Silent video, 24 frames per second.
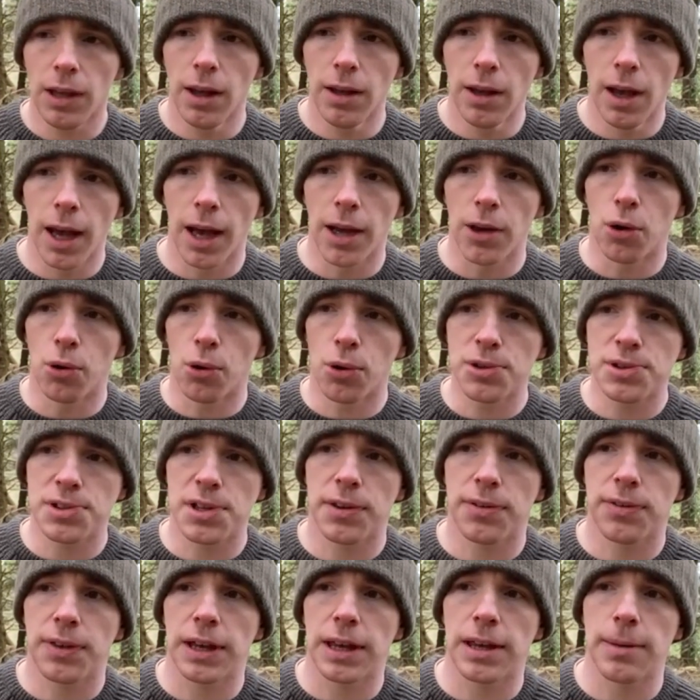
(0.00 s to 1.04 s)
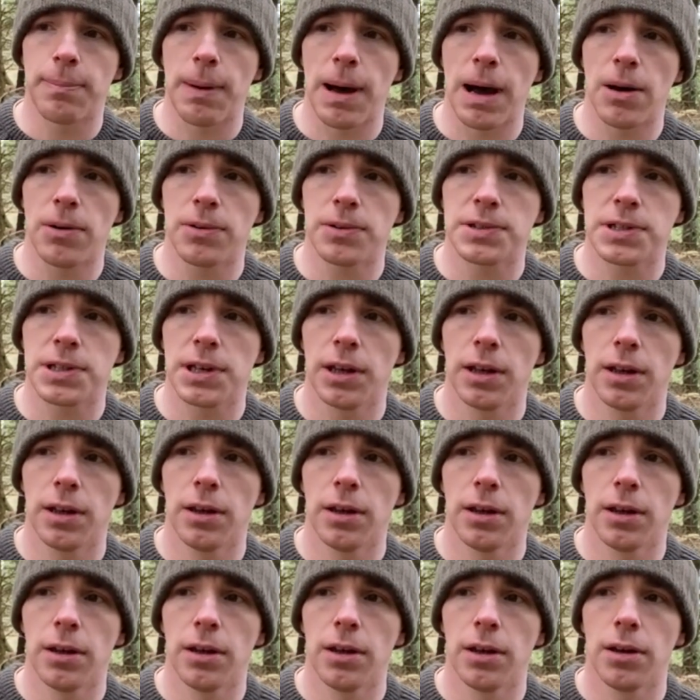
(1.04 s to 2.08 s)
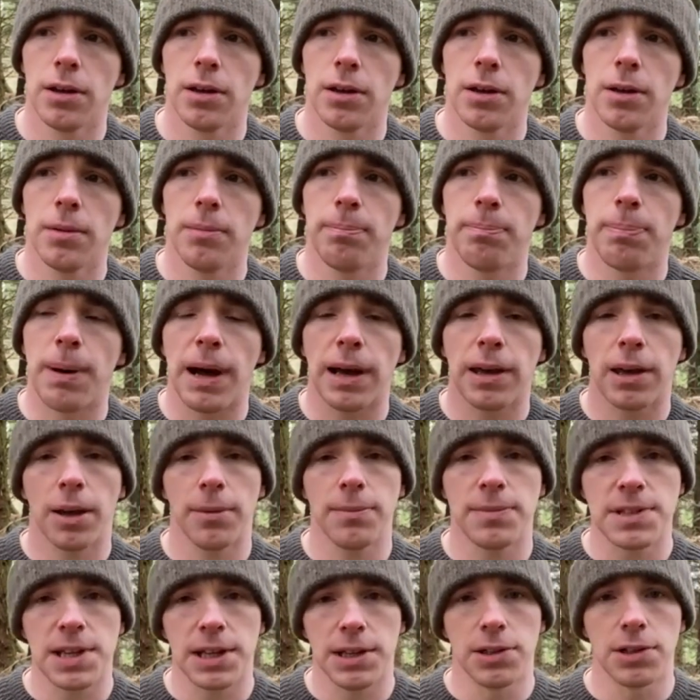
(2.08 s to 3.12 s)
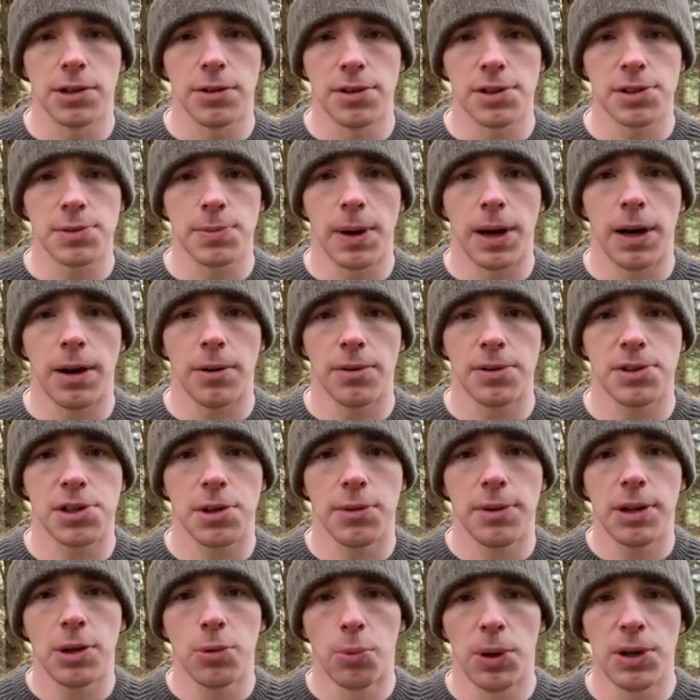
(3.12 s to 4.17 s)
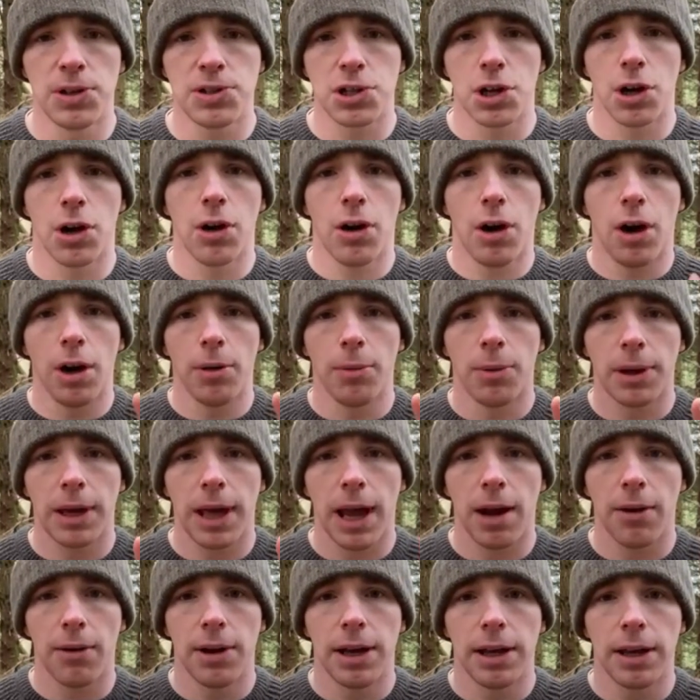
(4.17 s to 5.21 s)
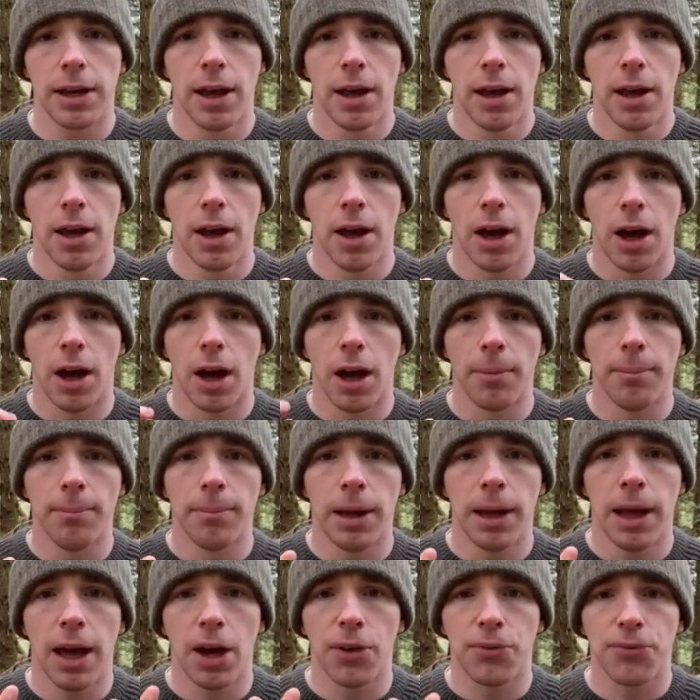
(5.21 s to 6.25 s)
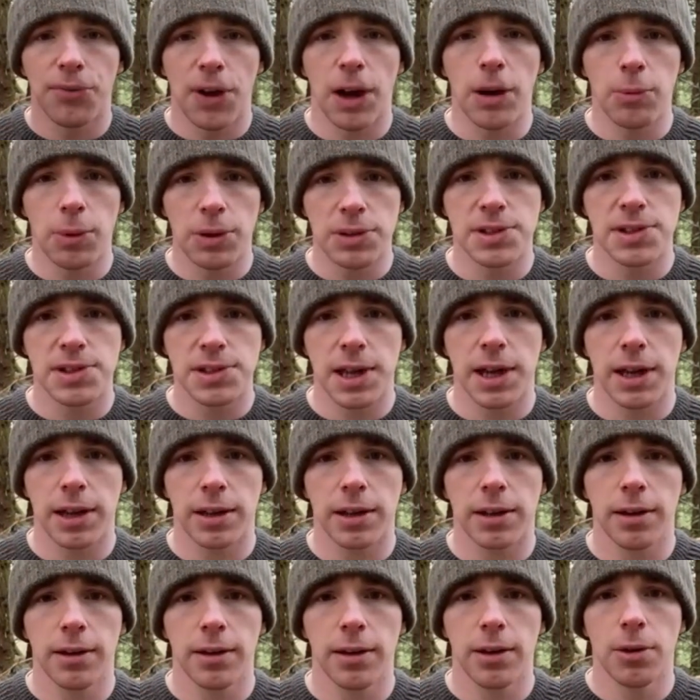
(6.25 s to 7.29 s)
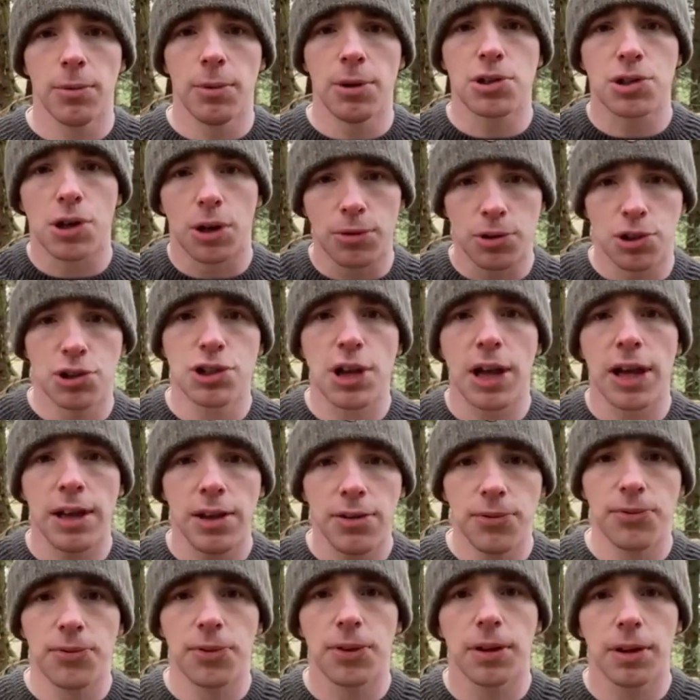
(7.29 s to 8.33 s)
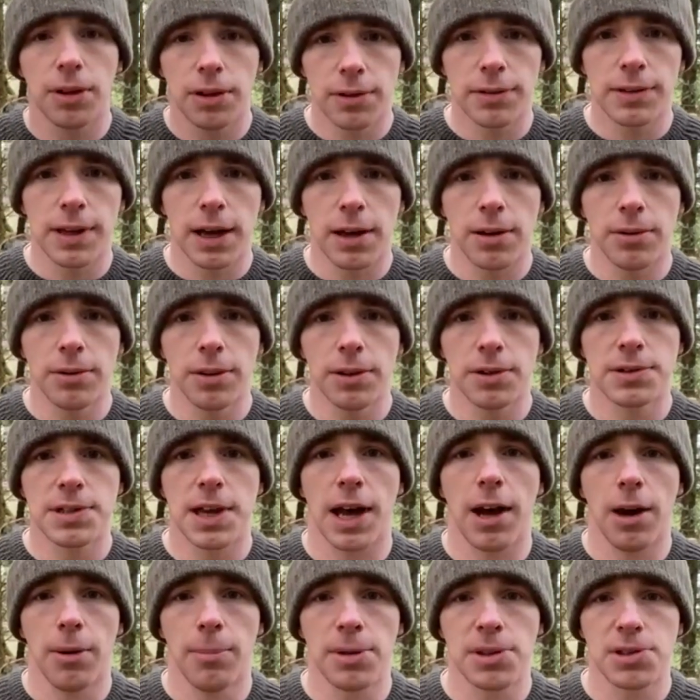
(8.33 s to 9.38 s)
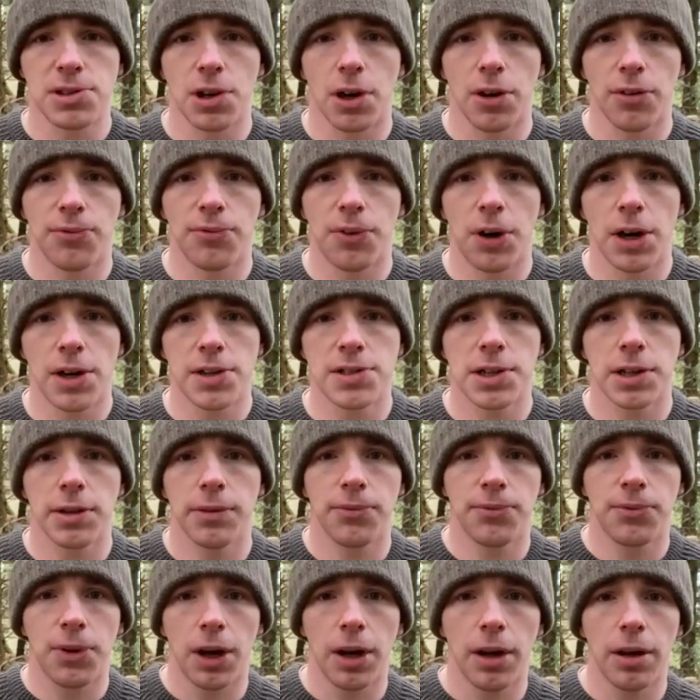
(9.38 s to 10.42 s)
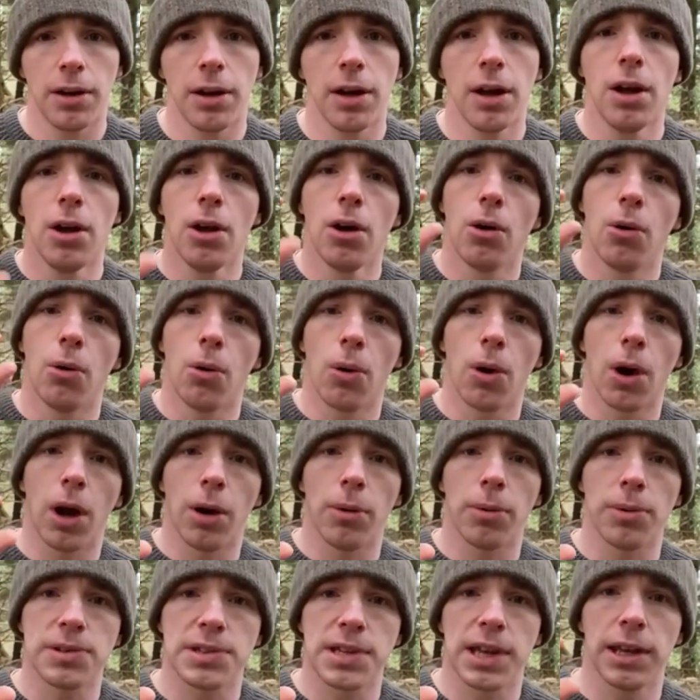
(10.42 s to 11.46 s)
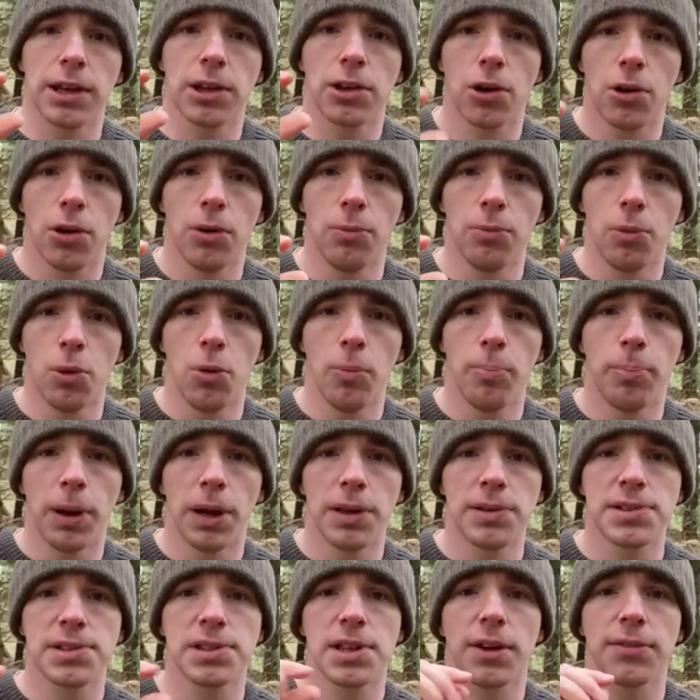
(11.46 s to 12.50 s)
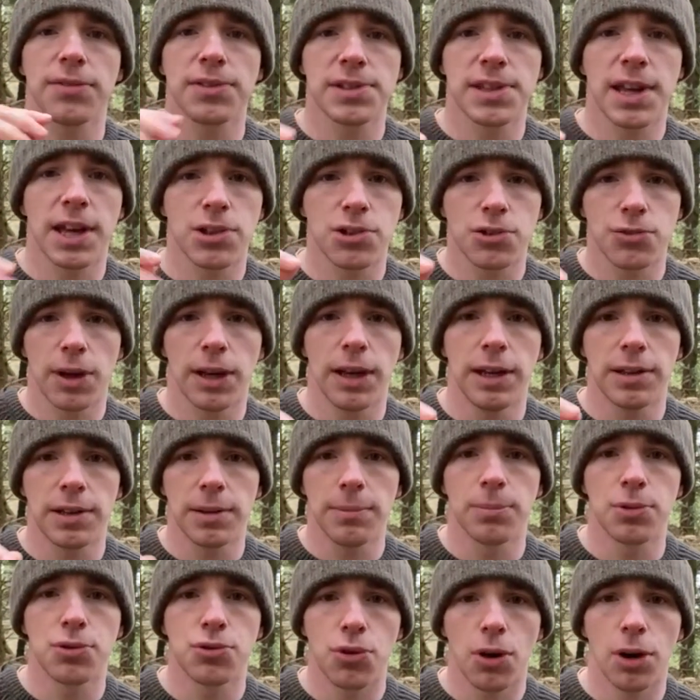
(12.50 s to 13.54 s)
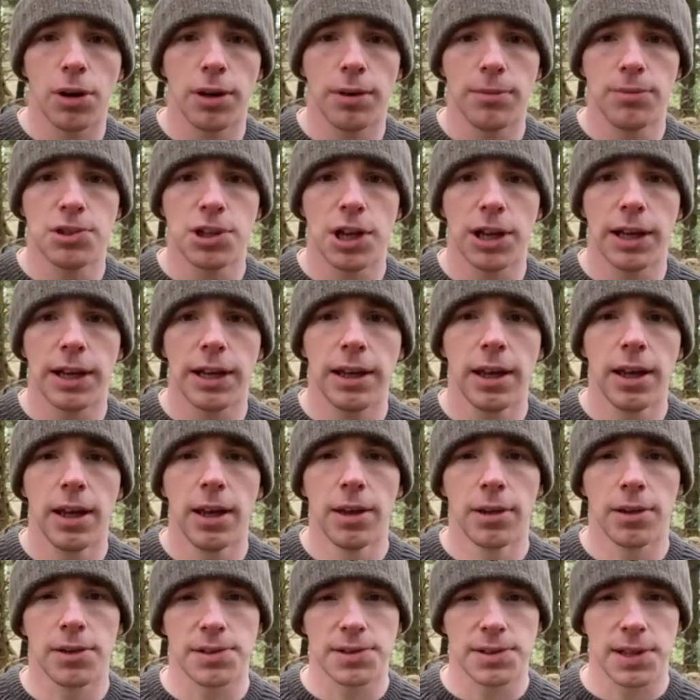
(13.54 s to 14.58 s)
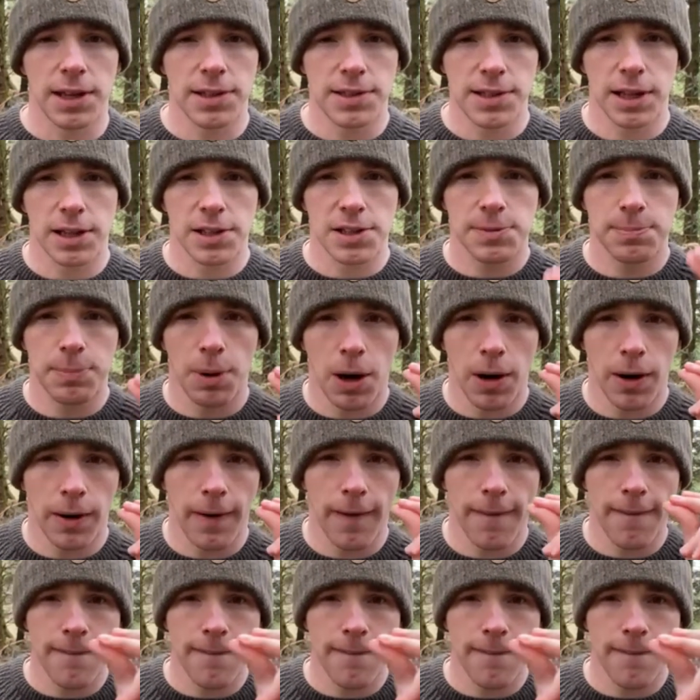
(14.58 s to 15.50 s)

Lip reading: And also think about backup tinder as well. So in the winter, I will carry a fatwood stick, which I'll shave down to help me start fire, or I will take cotton wool buds that have saturated in petroleum jelly because they take a spark